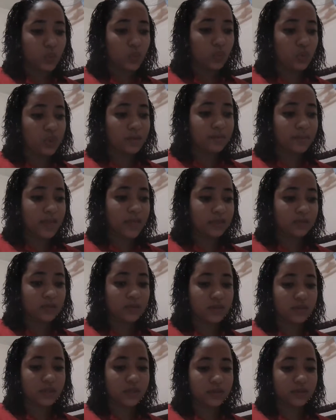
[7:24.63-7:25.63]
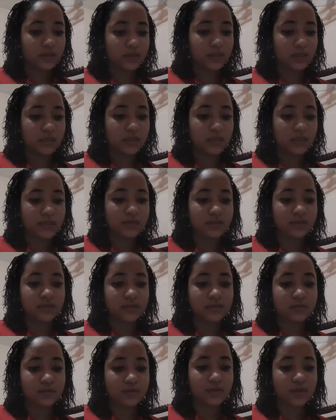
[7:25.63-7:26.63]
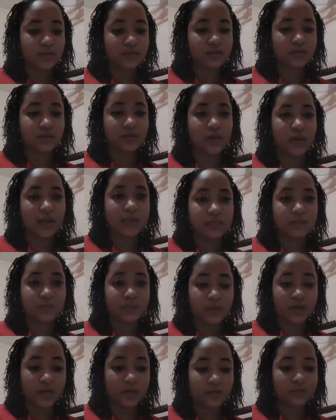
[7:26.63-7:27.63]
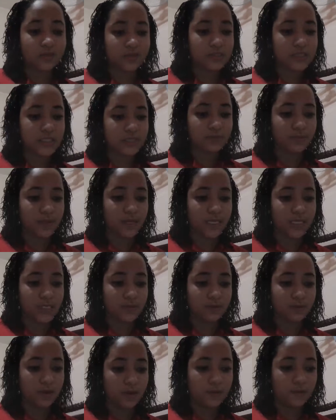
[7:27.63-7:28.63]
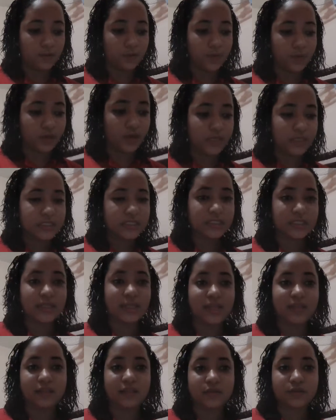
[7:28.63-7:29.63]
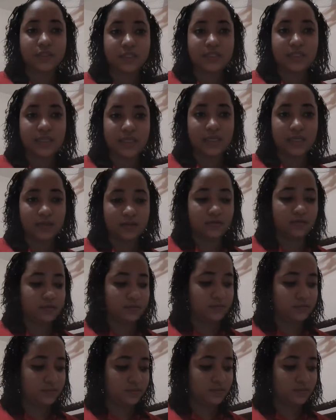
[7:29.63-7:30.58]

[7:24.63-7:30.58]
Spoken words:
We might think in this instructor as part motivator and part entertainer.